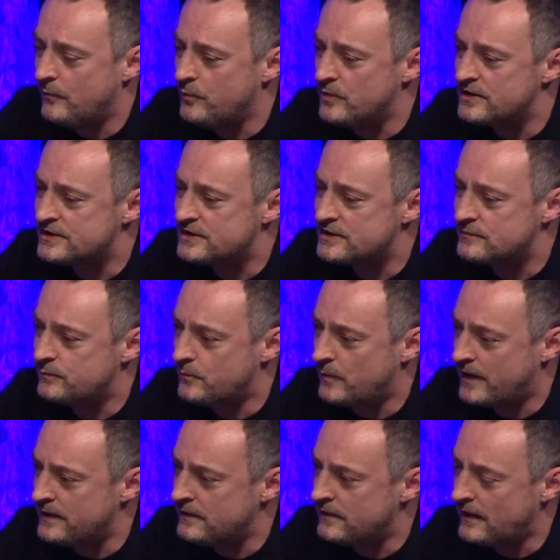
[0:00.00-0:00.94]
was
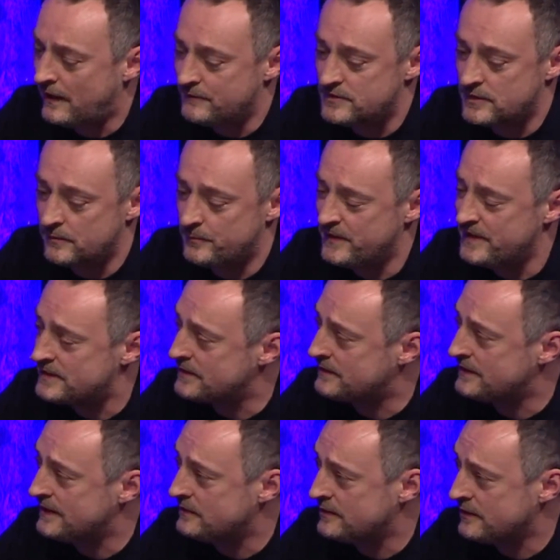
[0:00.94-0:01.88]
when, after Peter
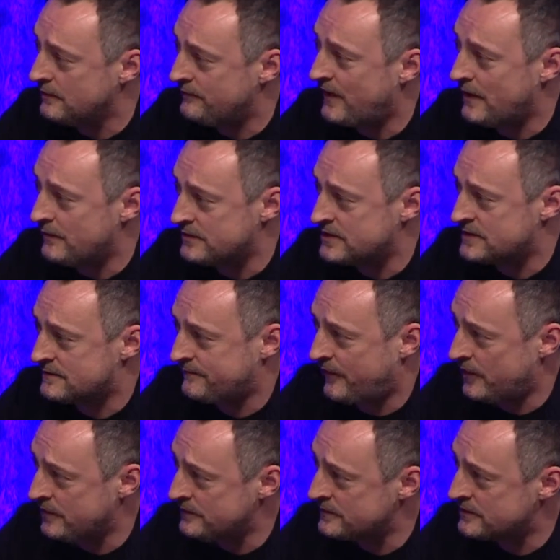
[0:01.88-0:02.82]
Thiel and the Founders
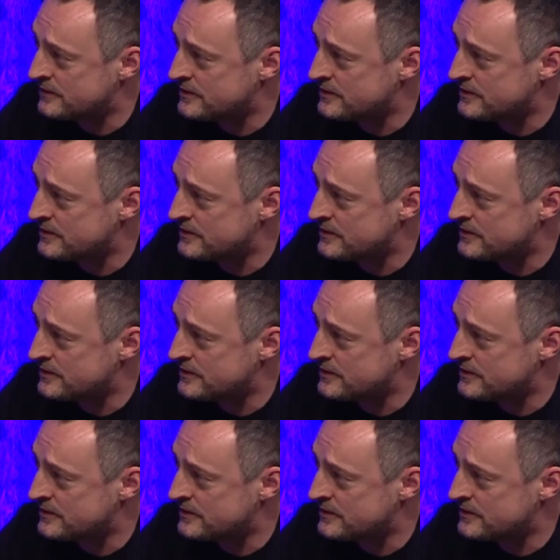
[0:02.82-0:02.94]
Fund